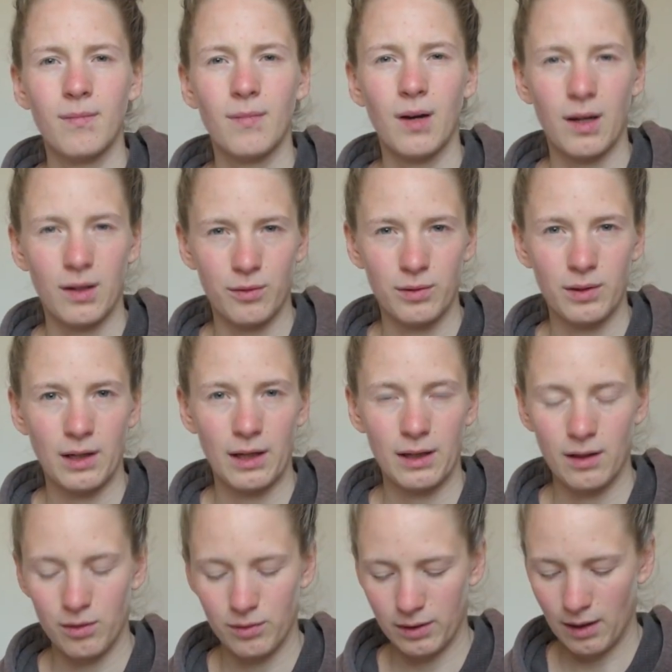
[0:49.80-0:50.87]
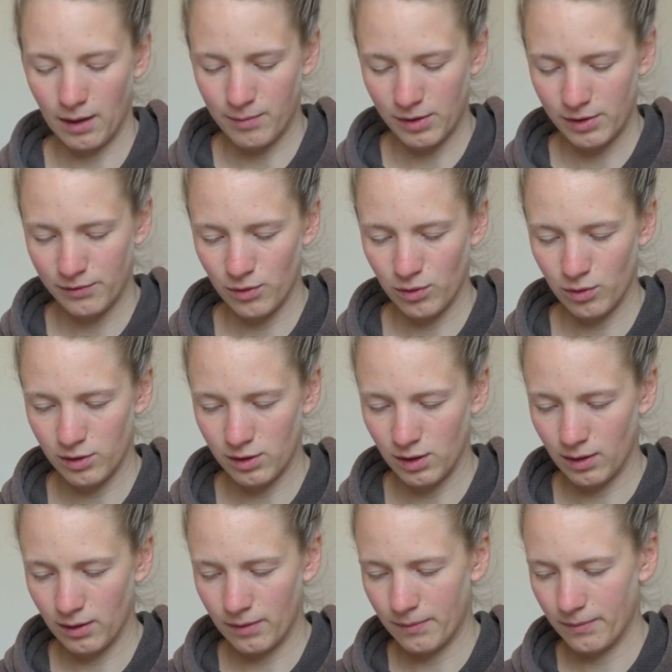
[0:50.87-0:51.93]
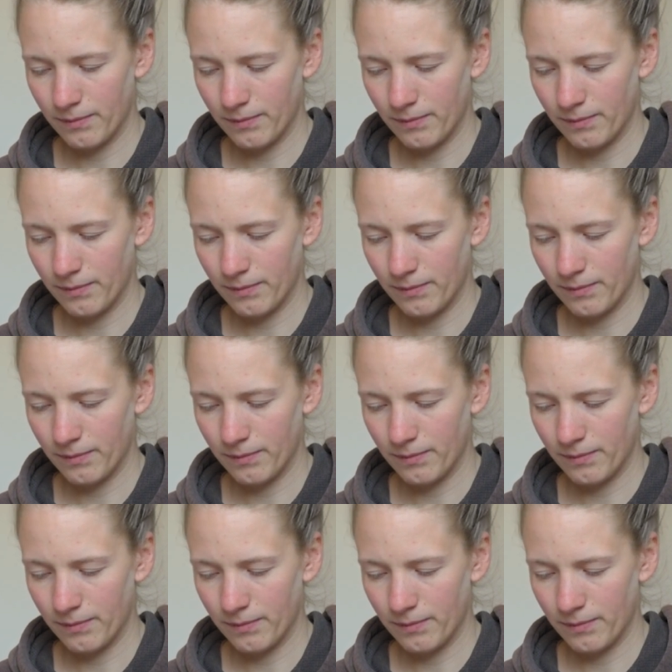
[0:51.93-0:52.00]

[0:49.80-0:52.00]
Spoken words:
I don't like how the camera is focusing.